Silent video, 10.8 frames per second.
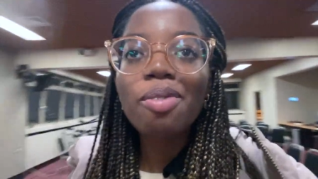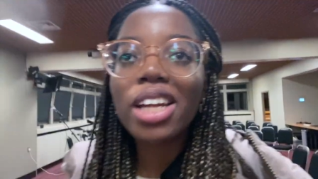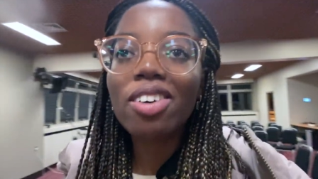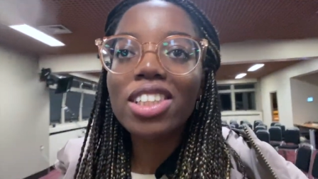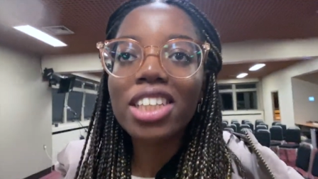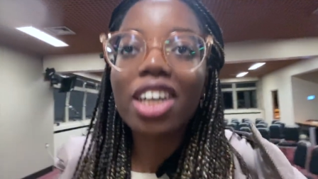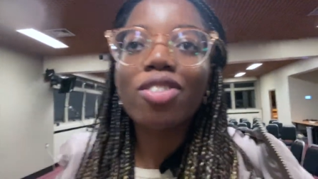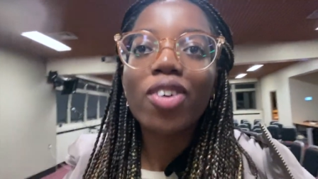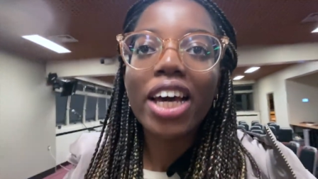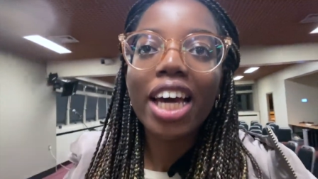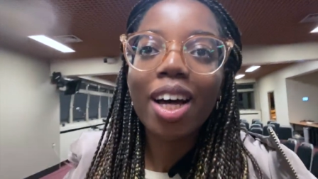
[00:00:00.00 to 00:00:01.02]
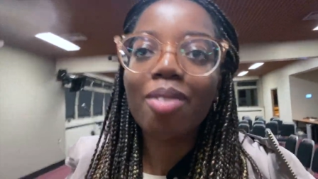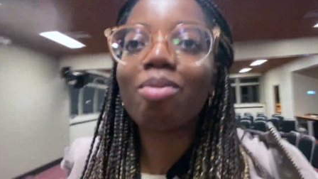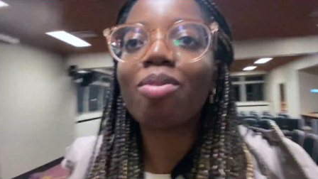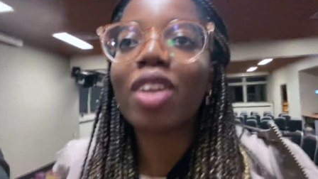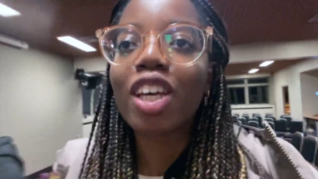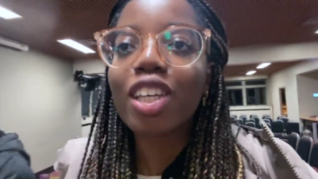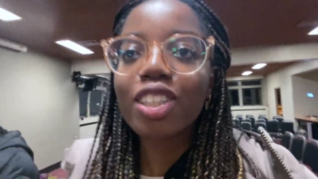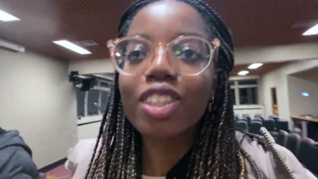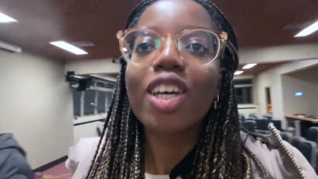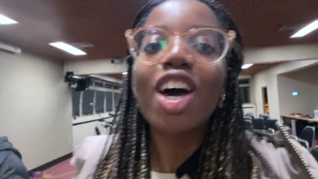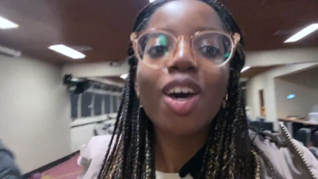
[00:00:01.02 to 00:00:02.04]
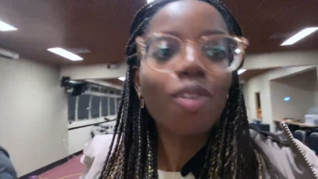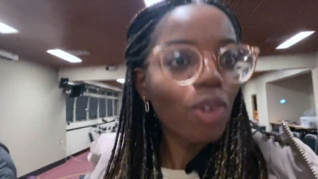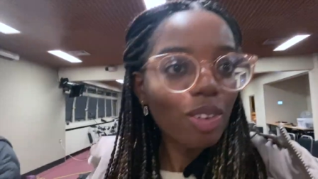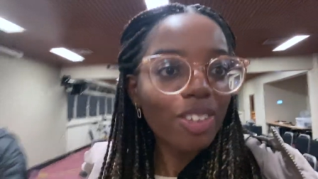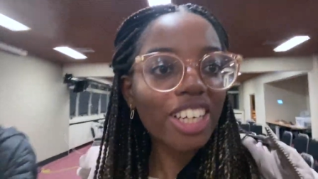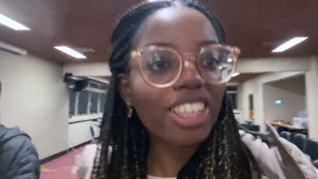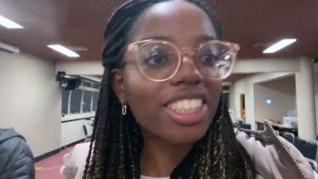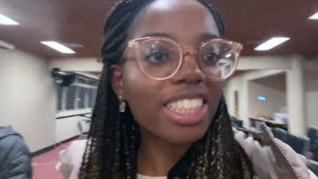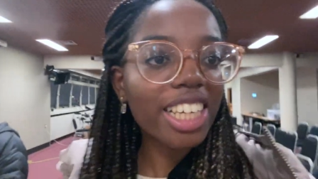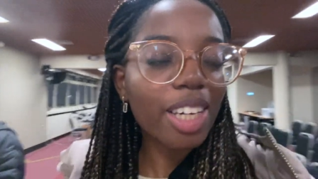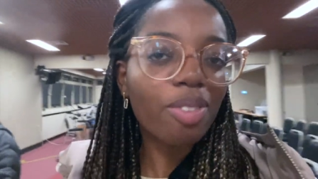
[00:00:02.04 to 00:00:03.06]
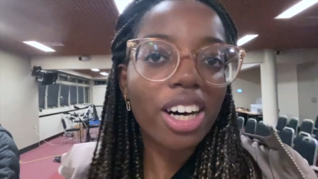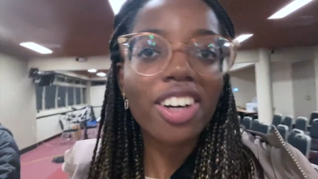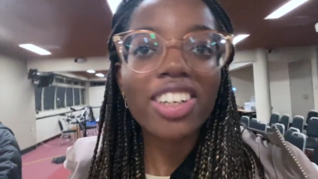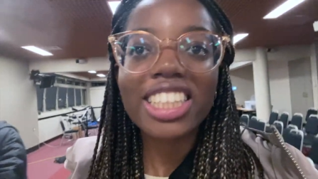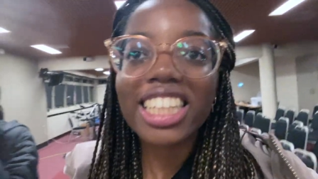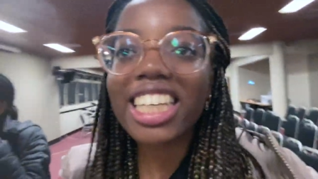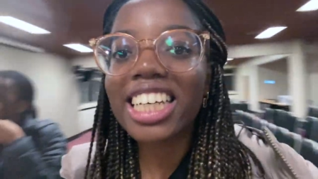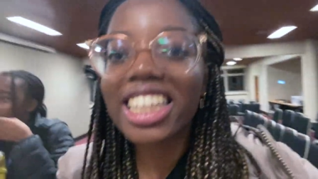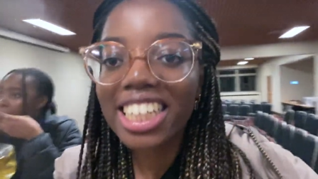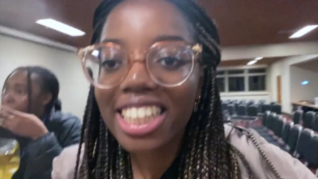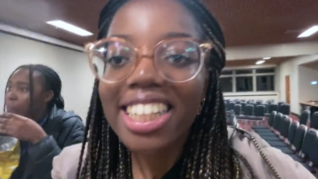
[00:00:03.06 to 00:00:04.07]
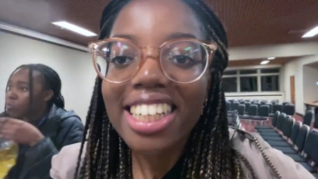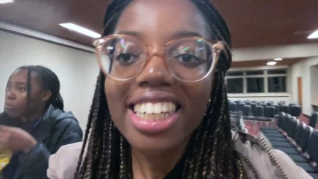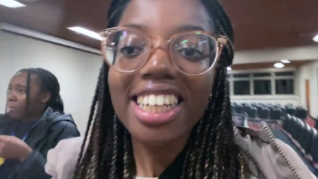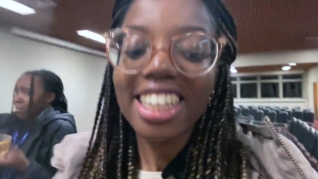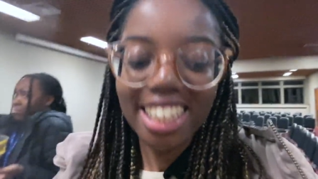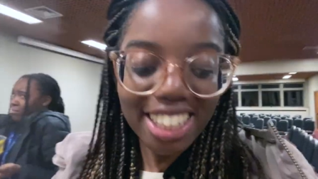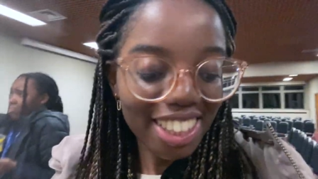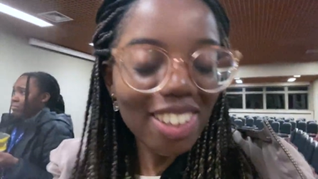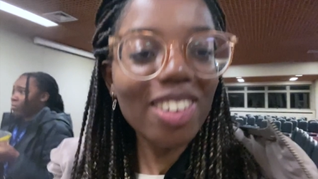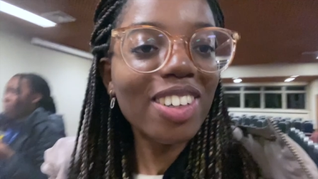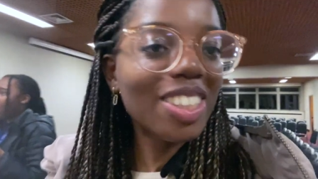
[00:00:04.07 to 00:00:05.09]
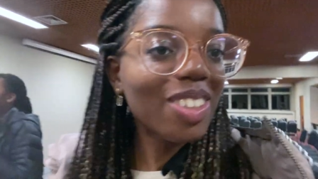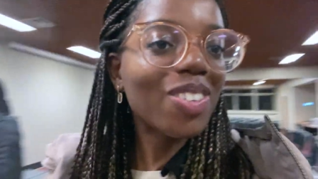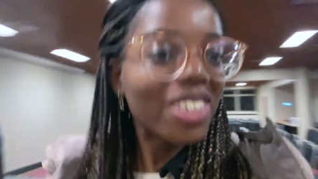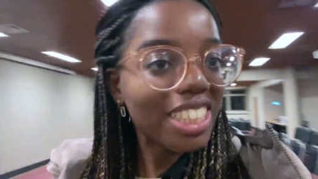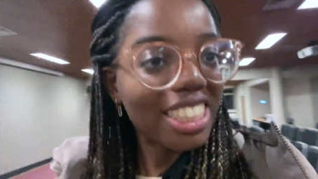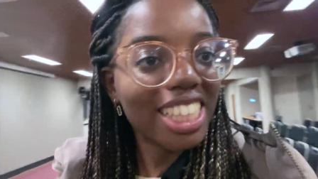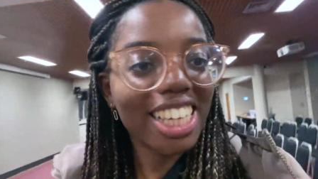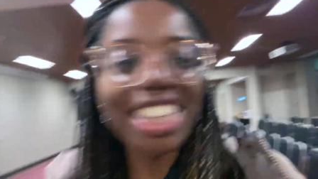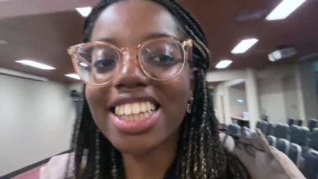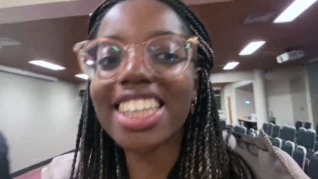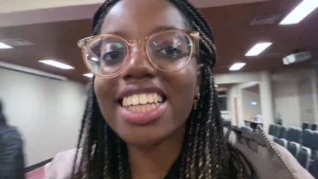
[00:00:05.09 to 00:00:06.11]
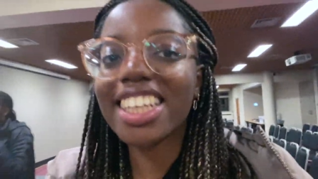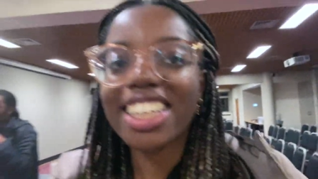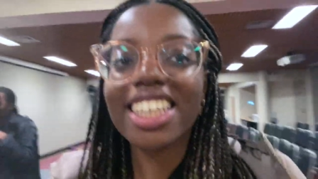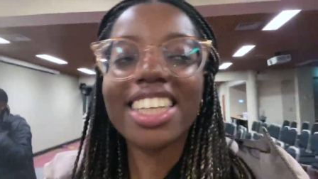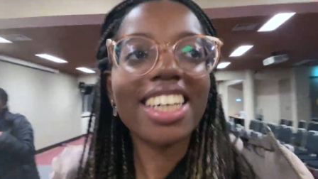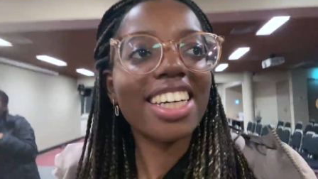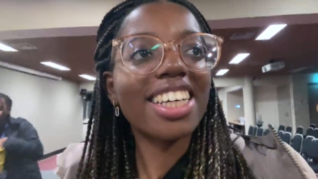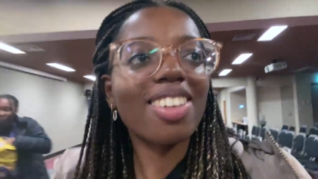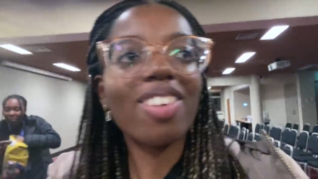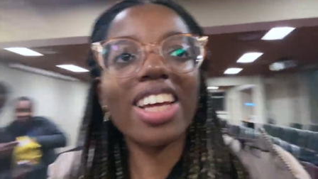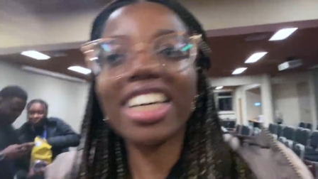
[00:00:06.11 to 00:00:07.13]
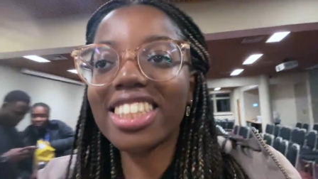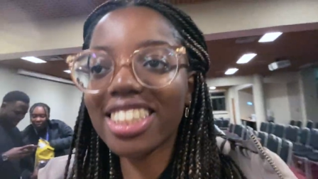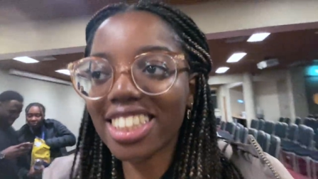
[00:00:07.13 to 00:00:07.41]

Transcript: But now it's like 4 a.m. So we will be going to sleep. But honestly, the Lord was in the place.